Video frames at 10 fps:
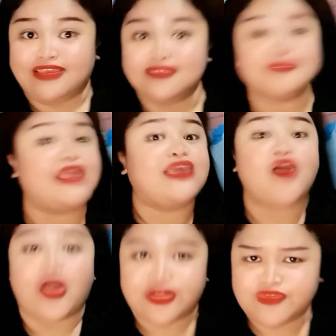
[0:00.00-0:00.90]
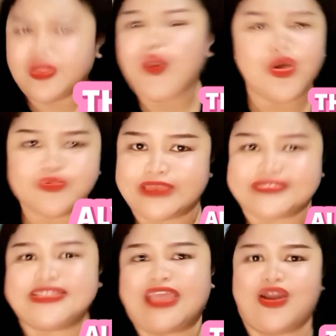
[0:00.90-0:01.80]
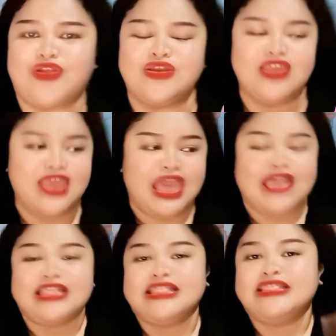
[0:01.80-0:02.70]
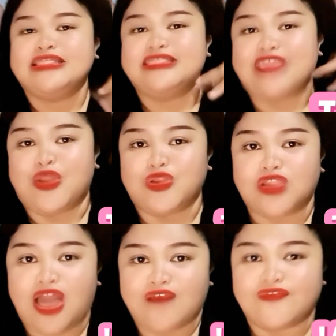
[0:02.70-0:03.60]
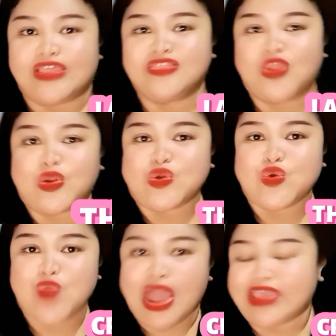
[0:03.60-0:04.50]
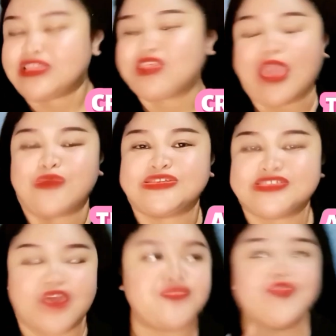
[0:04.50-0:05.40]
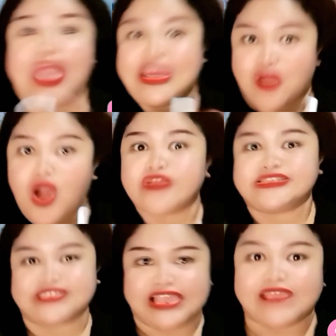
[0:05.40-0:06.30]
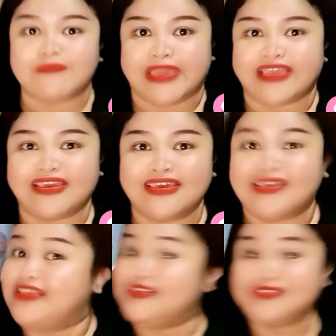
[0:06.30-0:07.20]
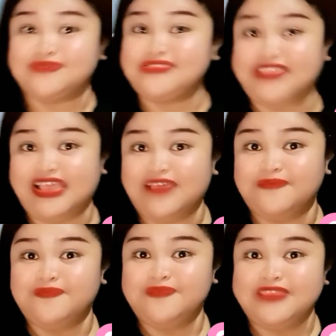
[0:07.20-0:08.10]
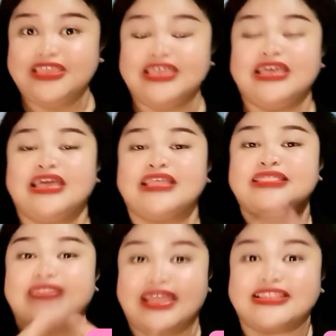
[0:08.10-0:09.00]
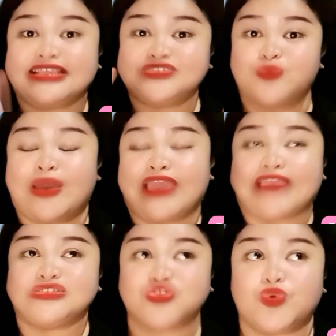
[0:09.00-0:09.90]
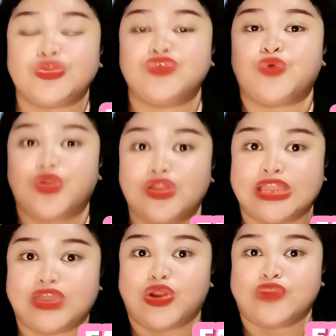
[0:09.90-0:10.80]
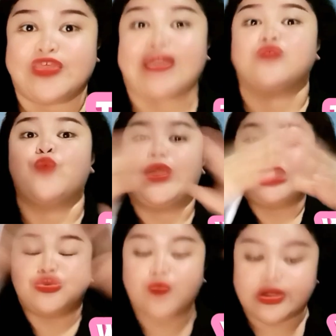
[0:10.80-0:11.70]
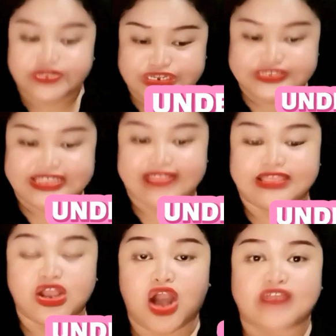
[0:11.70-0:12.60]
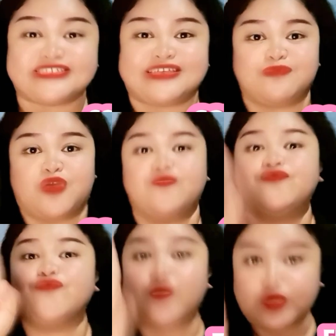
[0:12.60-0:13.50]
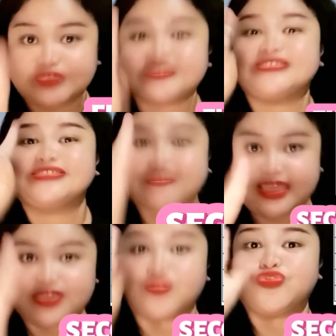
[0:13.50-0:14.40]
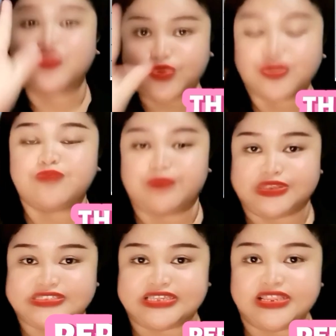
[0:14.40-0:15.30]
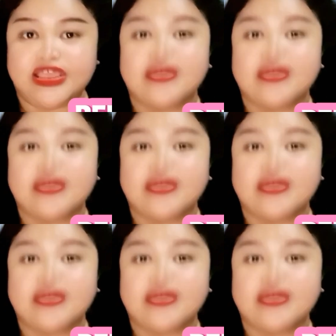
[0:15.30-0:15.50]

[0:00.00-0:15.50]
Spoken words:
they are. They're always they are. They're laughing, they're crying, they are sleeping. So see, that is why I told you earlier that when you understand the concept of first, second, third person,